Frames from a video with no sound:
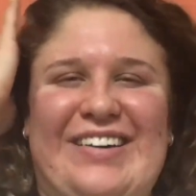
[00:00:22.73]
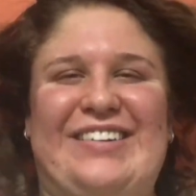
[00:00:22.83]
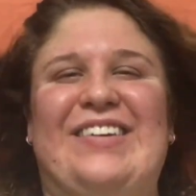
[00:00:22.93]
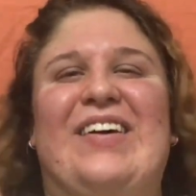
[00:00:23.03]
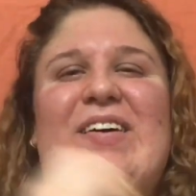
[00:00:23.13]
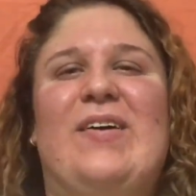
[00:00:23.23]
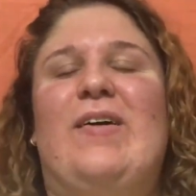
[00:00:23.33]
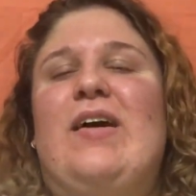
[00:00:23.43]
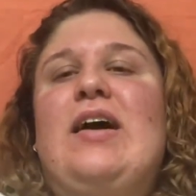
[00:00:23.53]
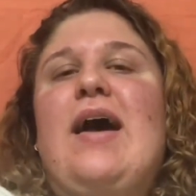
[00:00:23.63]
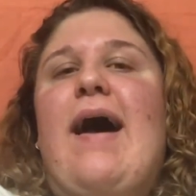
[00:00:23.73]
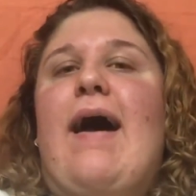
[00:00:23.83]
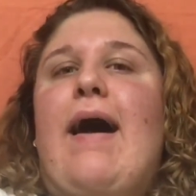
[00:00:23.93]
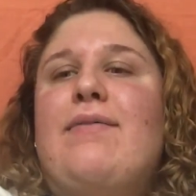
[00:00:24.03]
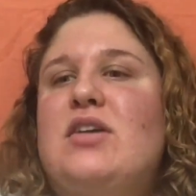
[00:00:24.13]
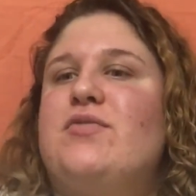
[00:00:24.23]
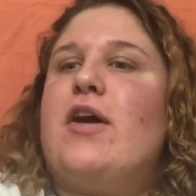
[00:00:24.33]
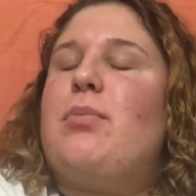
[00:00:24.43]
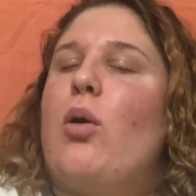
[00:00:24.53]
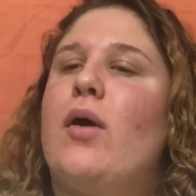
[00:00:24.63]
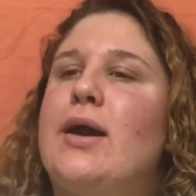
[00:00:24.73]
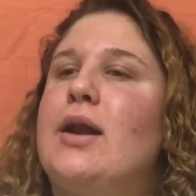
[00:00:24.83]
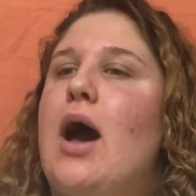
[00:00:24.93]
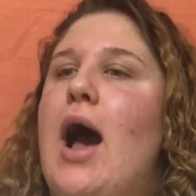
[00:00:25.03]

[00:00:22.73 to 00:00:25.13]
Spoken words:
So, at this very point,